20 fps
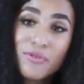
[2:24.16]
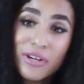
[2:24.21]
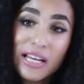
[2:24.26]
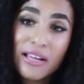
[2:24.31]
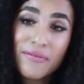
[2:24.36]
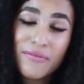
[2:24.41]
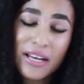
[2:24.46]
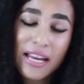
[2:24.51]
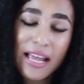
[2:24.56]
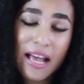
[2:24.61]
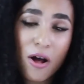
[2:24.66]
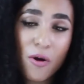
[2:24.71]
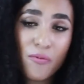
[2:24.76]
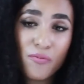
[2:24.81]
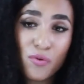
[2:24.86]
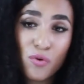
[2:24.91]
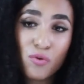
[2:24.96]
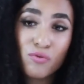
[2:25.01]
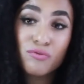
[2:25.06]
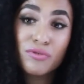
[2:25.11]
Really
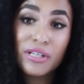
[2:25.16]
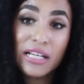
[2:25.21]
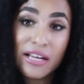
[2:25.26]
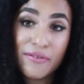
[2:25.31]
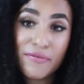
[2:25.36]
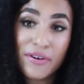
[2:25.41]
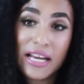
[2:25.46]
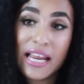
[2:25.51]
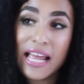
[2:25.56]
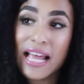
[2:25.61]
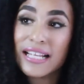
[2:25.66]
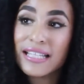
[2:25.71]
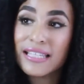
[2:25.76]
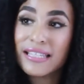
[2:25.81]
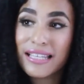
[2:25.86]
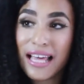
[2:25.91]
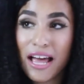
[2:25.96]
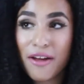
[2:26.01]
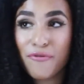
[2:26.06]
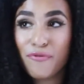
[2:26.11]
helpful, really
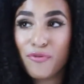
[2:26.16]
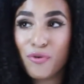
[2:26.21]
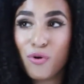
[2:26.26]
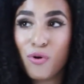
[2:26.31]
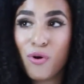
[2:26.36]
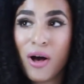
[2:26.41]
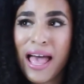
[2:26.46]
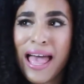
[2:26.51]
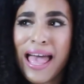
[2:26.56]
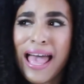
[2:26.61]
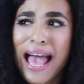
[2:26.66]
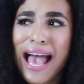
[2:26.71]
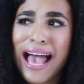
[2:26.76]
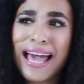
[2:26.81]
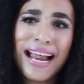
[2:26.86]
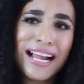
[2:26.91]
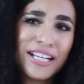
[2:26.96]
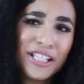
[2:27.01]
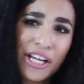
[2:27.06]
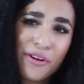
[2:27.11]
insightful,
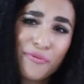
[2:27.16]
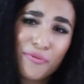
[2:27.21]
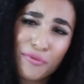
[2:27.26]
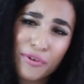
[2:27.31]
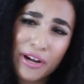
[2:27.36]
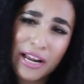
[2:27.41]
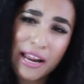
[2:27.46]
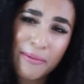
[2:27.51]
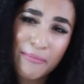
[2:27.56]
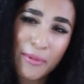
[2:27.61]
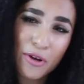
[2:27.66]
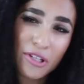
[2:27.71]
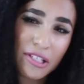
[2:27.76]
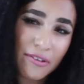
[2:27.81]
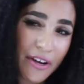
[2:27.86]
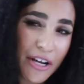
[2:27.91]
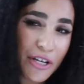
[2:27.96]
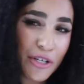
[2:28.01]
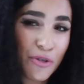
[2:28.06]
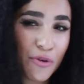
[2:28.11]
and actually really
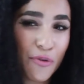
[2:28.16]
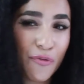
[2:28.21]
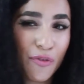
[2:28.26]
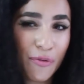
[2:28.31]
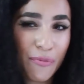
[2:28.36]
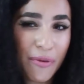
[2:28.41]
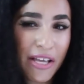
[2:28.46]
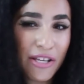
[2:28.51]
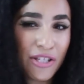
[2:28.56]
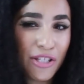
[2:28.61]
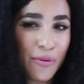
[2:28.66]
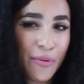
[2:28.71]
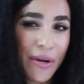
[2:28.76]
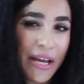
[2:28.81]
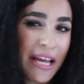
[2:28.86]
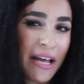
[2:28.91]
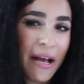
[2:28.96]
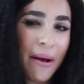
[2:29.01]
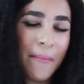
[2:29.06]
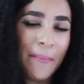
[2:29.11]
motivational for me
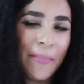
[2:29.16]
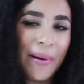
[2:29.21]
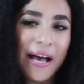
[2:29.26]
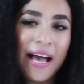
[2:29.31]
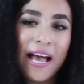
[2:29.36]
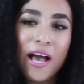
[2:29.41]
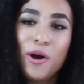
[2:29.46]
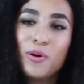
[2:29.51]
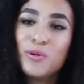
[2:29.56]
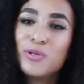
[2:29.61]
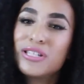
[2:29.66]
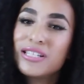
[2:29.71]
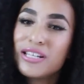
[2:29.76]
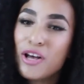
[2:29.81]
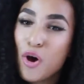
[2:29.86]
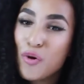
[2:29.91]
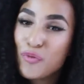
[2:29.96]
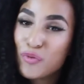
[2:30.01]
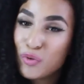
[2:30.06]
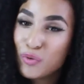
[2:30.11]
doing my own
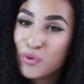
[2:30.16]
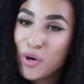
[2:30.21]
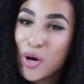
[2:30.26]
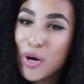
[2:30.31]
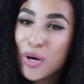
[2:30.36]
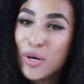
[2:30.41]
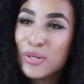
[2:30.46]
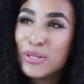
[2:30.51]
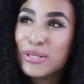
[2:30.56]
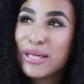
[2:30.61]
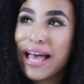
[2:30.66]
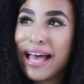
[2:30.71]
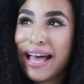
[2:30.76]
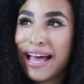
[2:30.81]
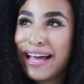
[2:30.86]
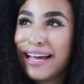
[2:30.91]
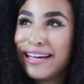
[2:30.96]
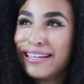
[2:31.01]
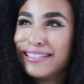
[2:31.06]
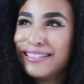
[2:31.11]
self-growth
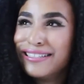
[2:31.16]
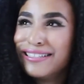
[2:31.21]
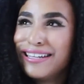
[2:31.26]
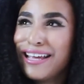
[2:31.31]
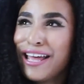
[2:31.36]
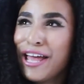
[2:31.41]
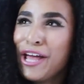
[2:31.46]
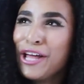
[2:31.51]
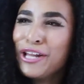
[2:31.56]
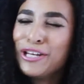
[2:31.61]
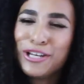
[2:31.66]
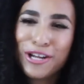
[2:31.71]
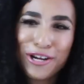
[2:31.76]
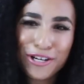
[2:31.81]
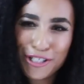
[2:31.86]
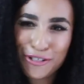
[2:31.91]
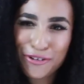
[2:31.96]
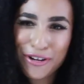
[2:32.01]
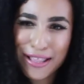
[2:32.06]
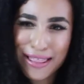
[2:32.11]
and
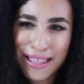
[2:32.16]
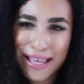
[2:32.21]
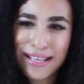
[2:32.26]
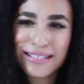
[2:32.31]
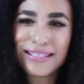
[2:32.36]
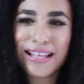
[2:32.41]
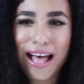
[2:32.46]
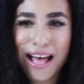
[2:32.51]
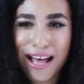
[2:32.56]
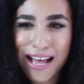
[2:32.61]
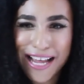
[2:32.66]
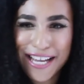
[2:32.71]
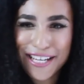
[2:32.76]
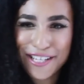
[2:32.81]
nurturing things that I